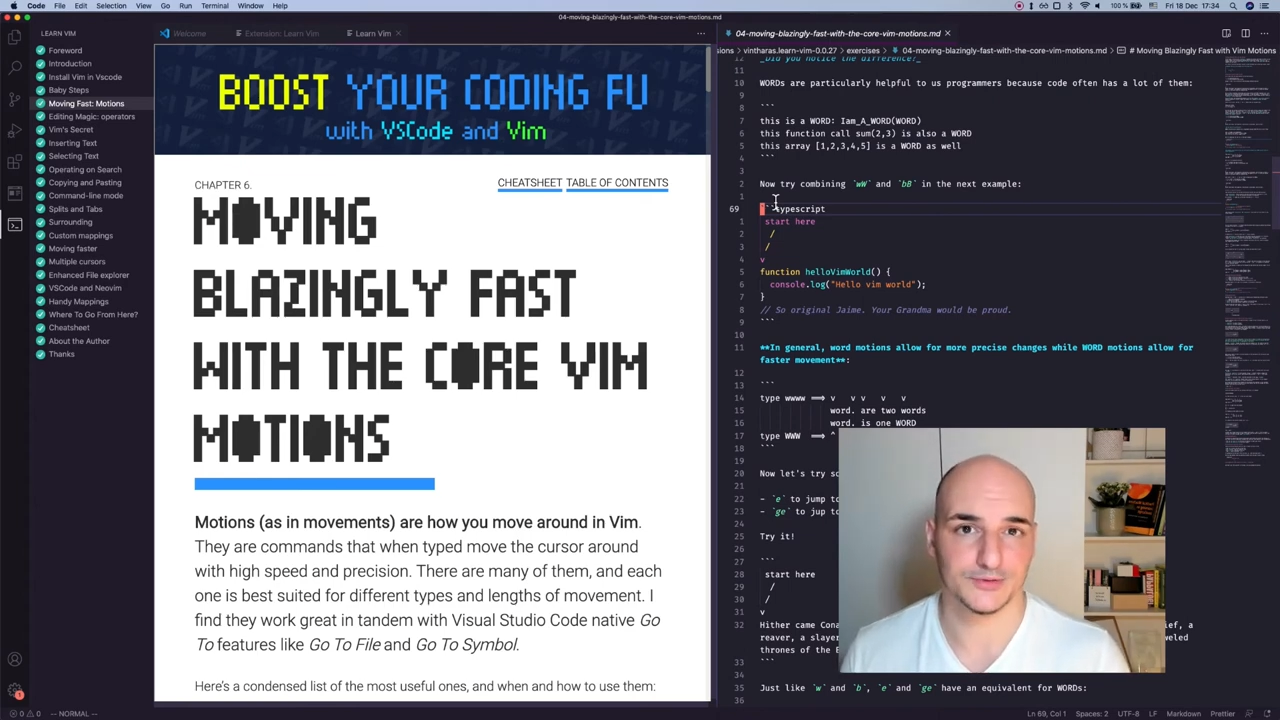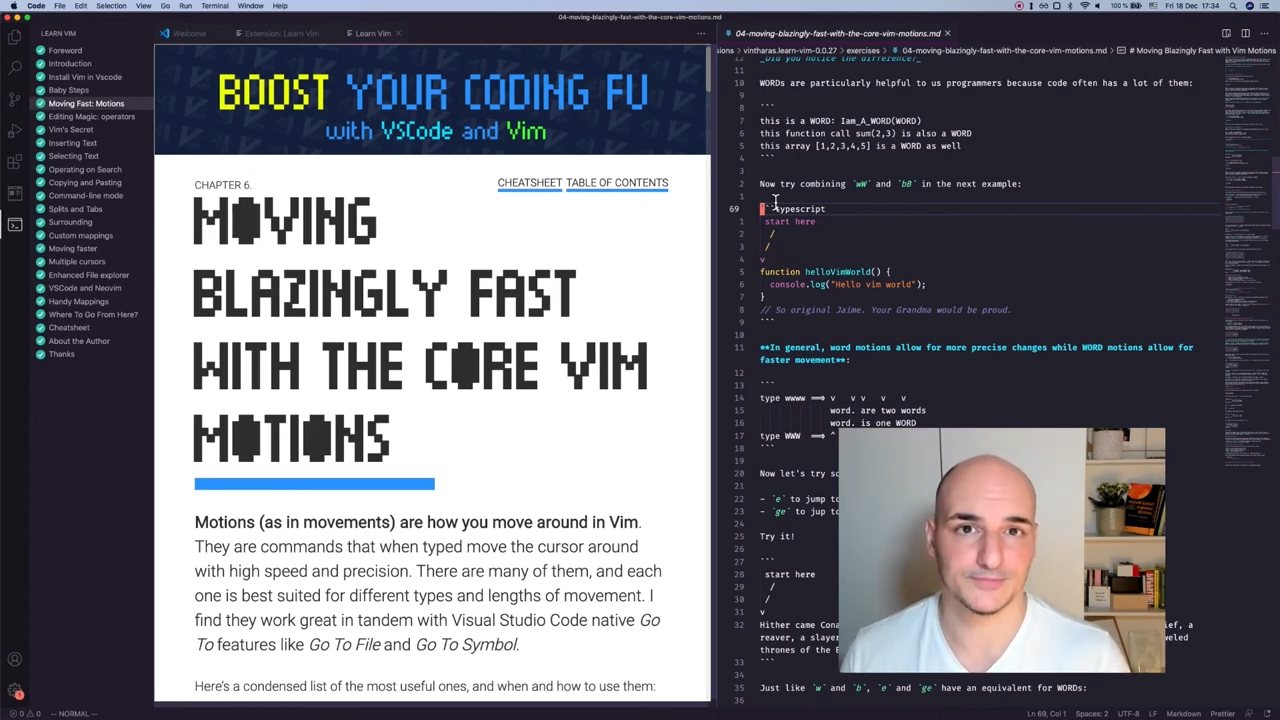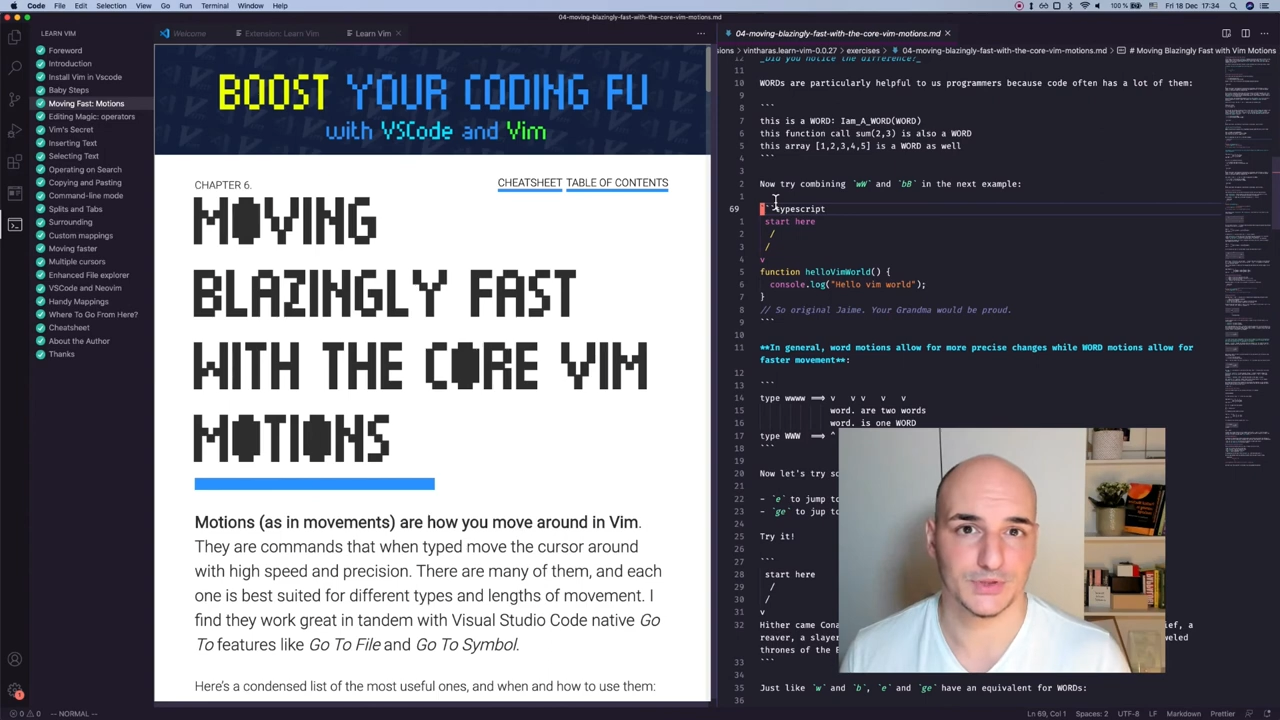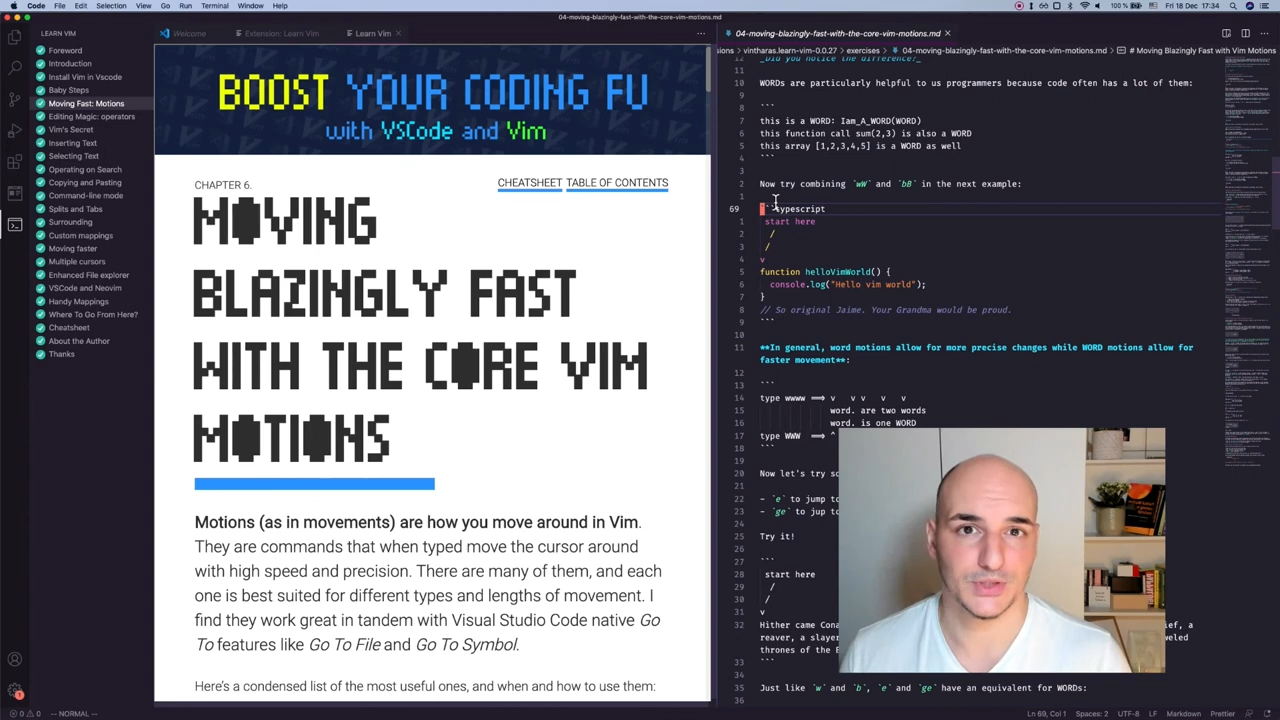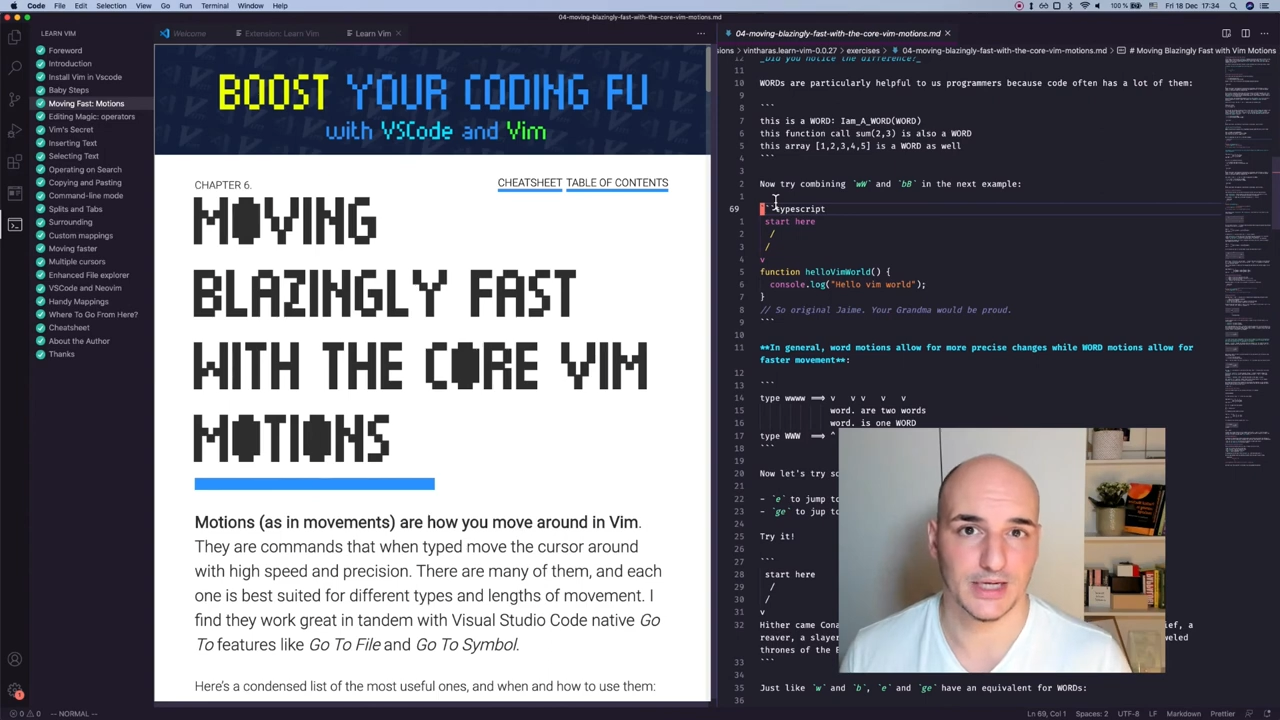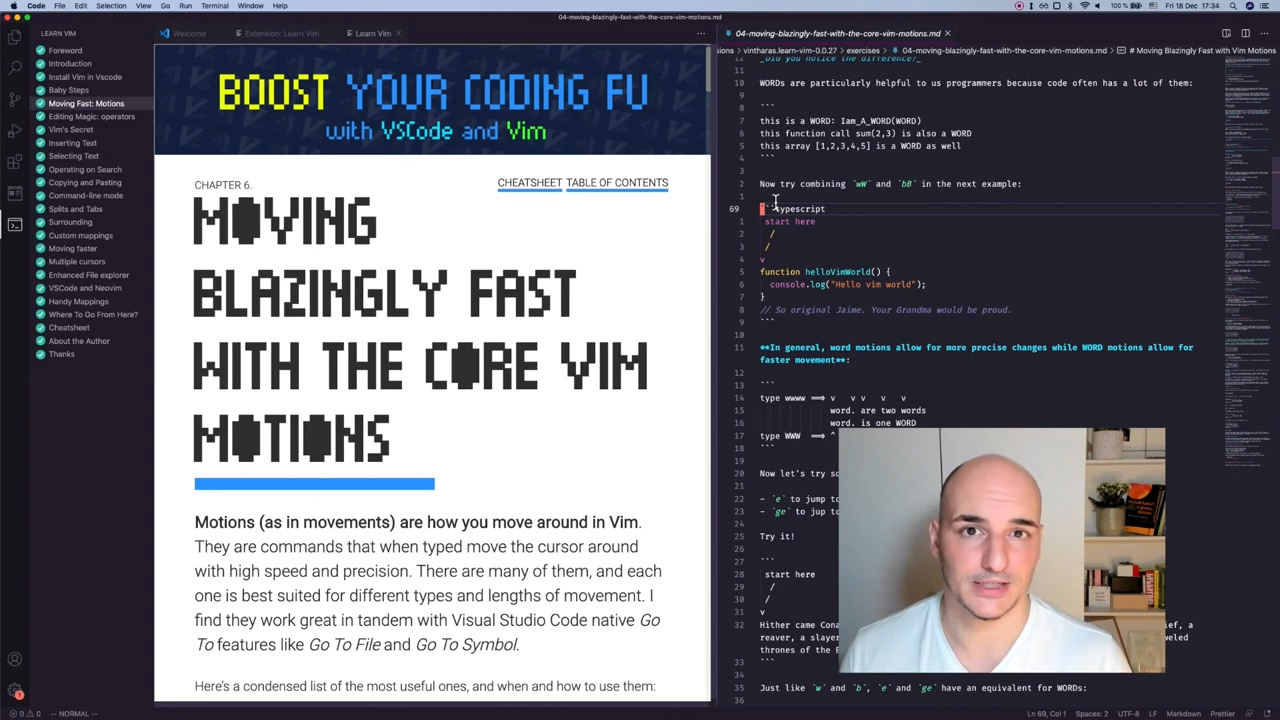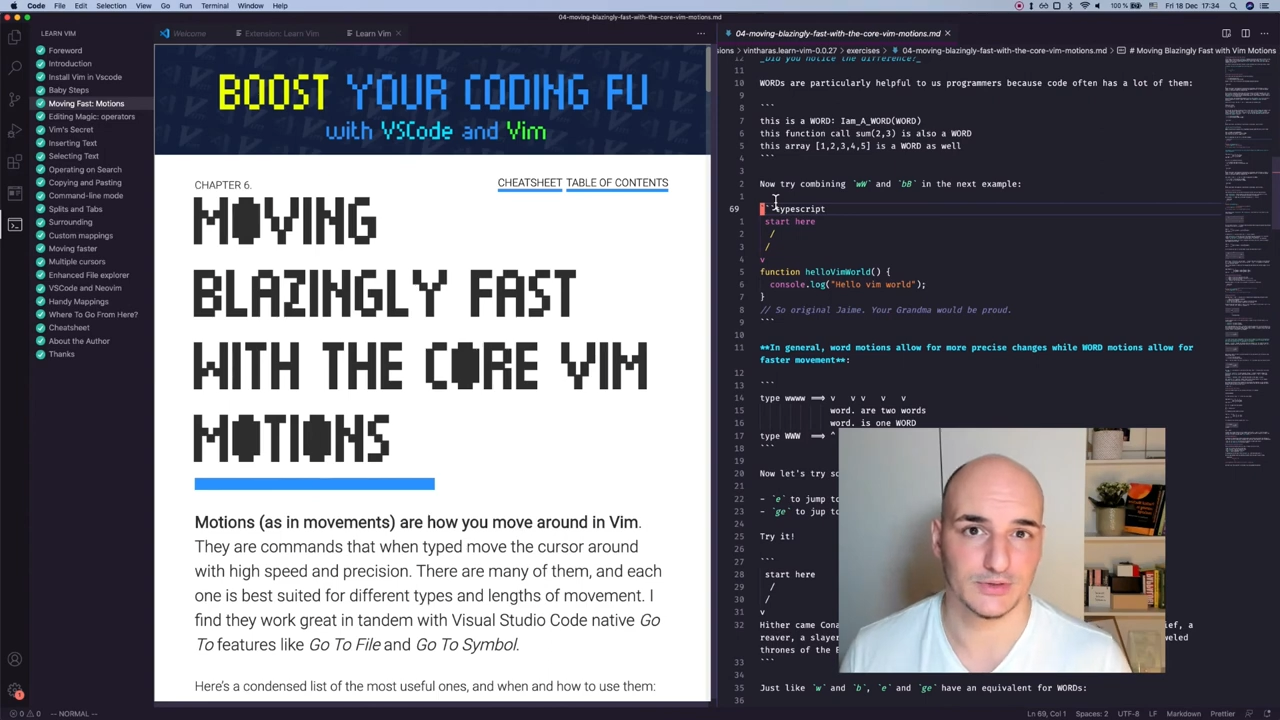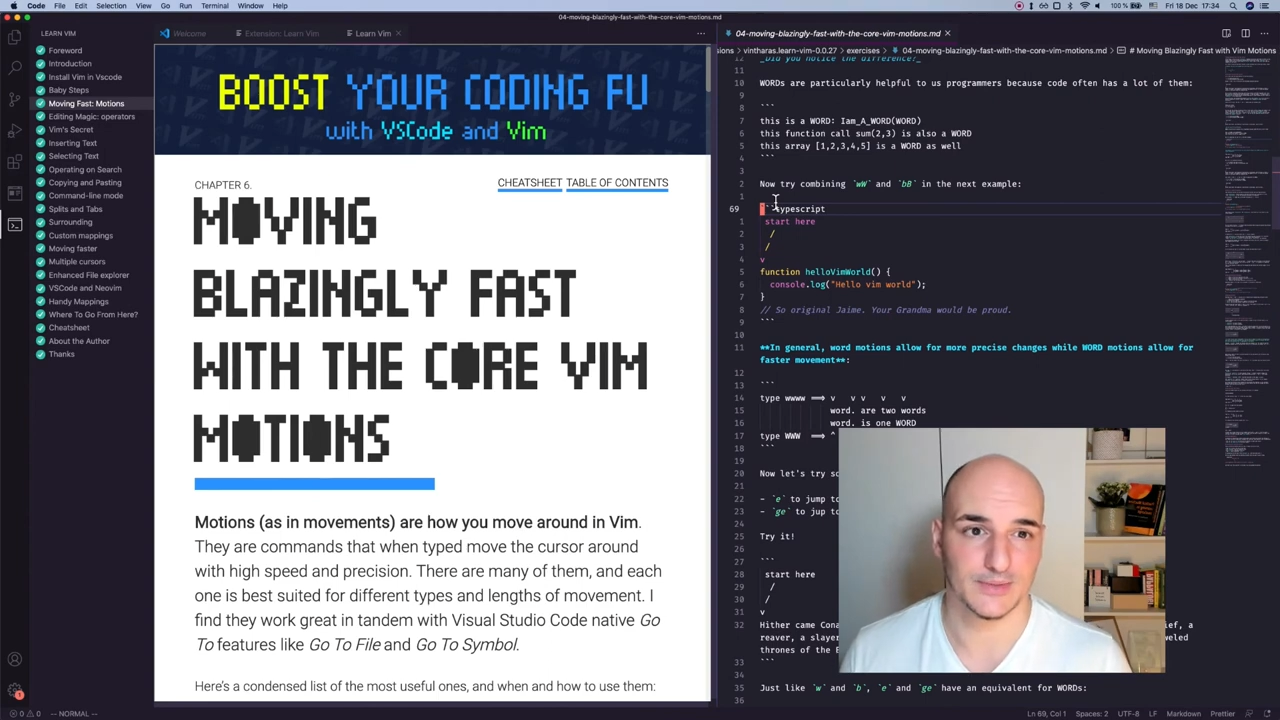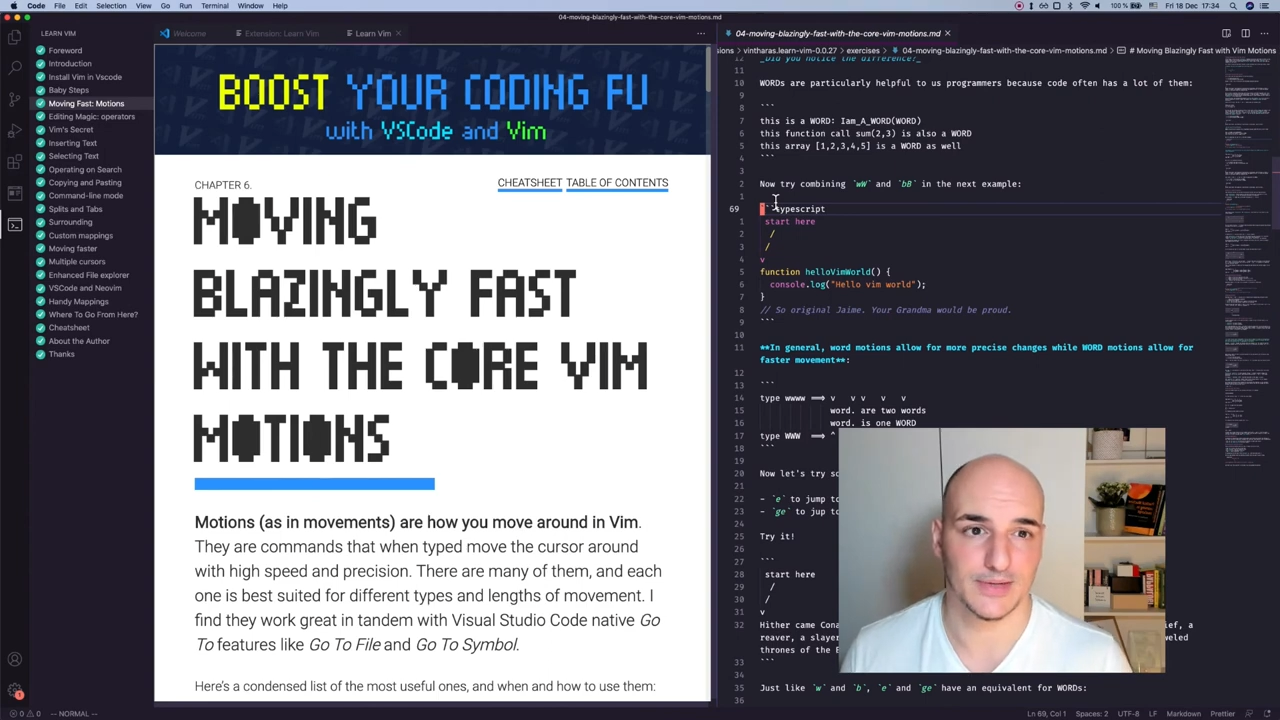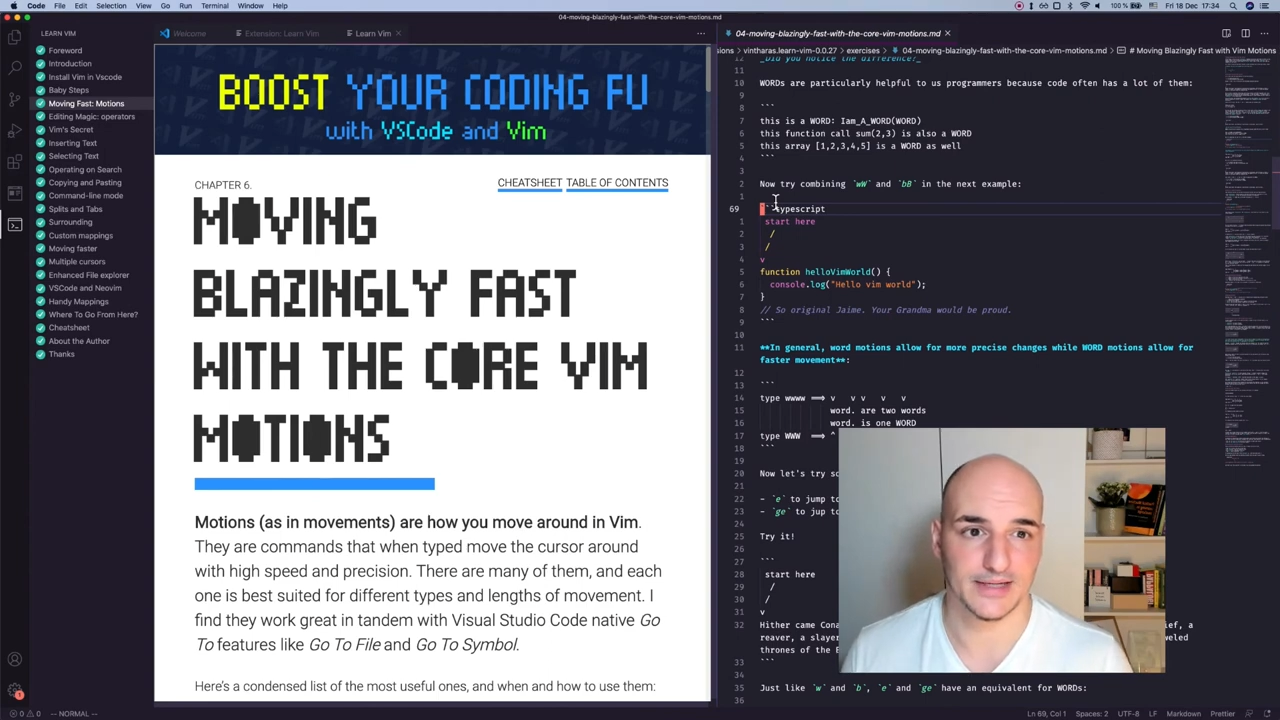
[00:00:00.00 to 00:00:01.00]
so you can actually
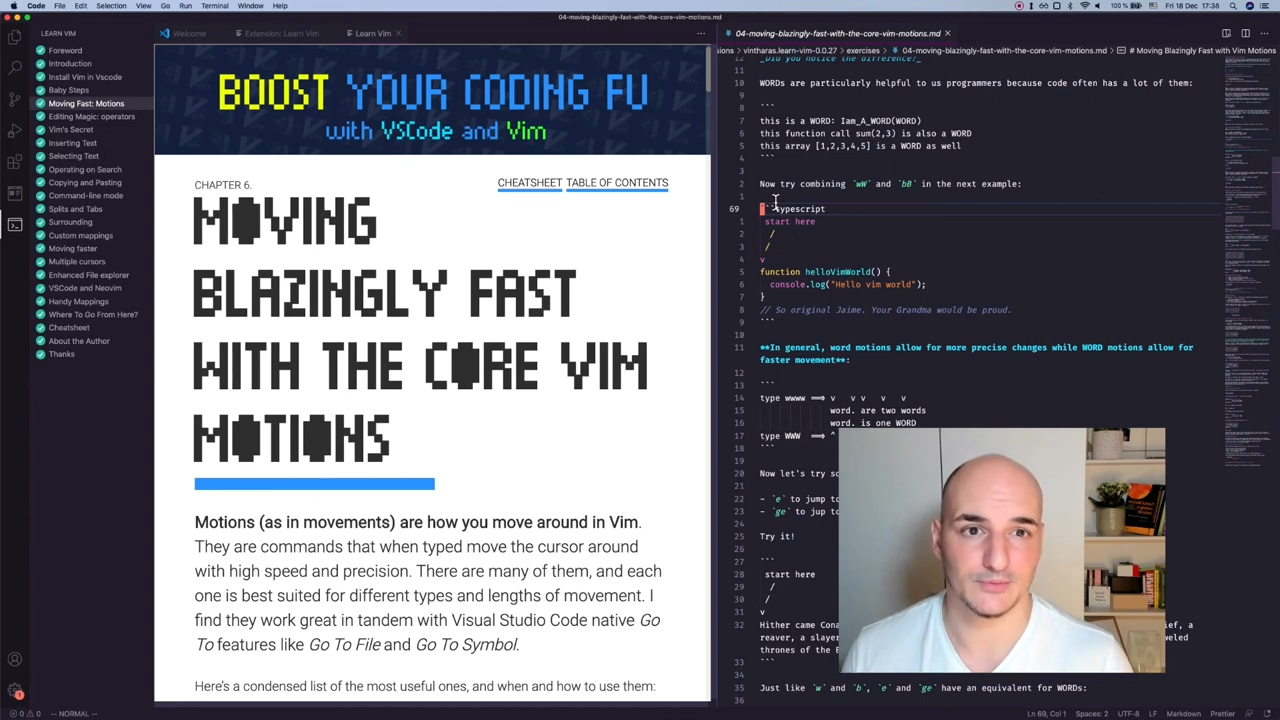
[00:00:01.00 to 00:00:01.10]
apply it